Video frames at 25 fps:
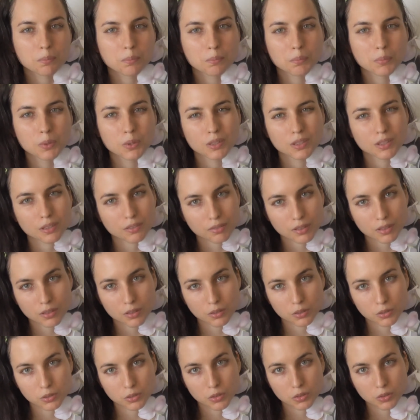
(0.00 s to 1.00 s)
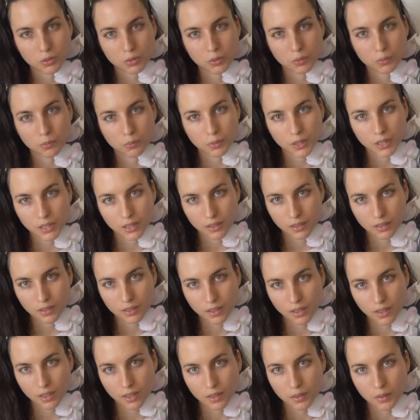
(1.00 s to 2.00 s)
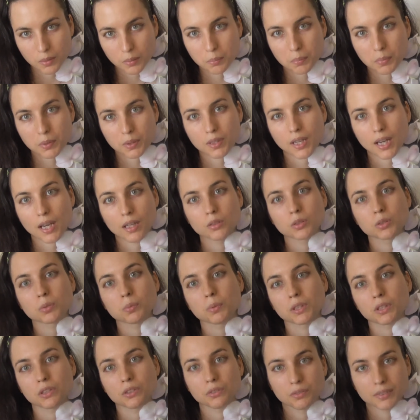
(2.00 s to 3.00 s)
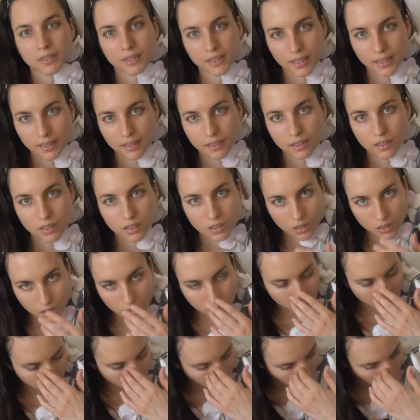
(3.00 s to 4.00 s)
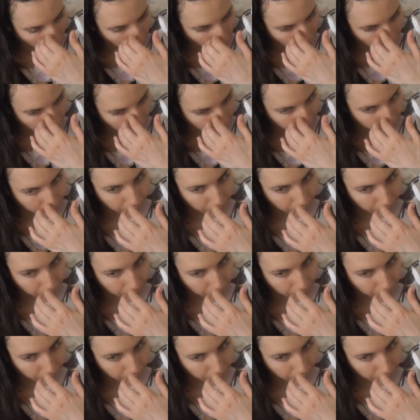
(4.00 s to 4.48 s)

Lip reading: more difficult to read and pronounce what you're reading. Um,